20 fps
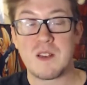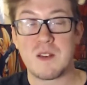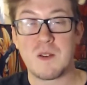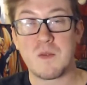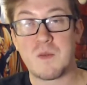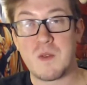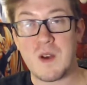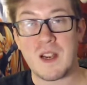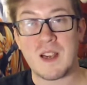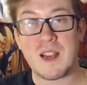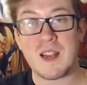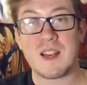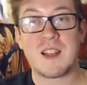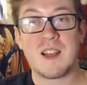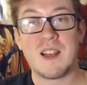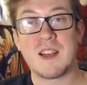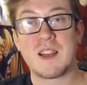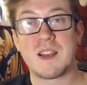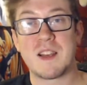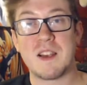to fucking
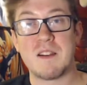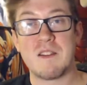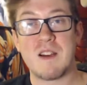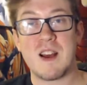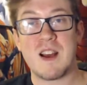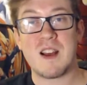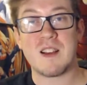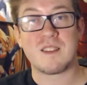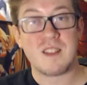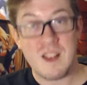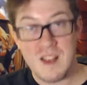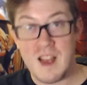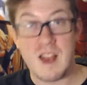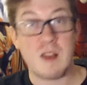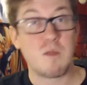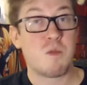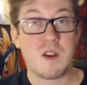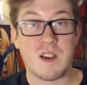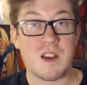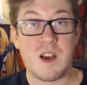kick your ass,
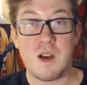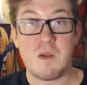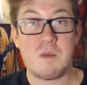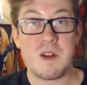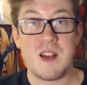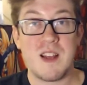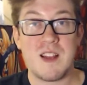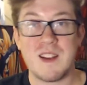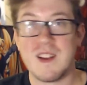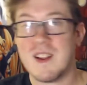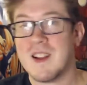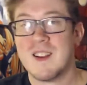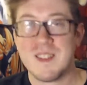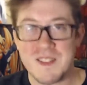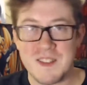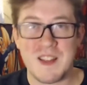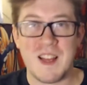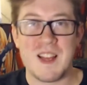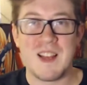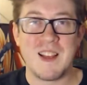and we're coming in.
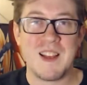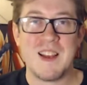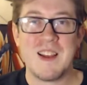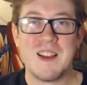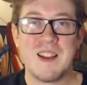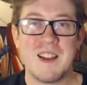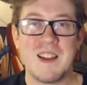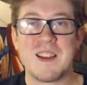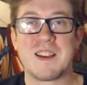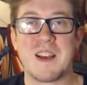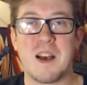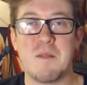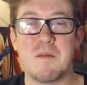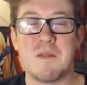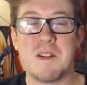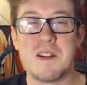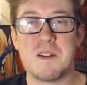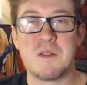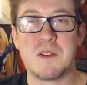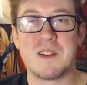So they come
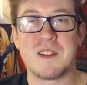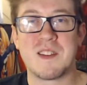into his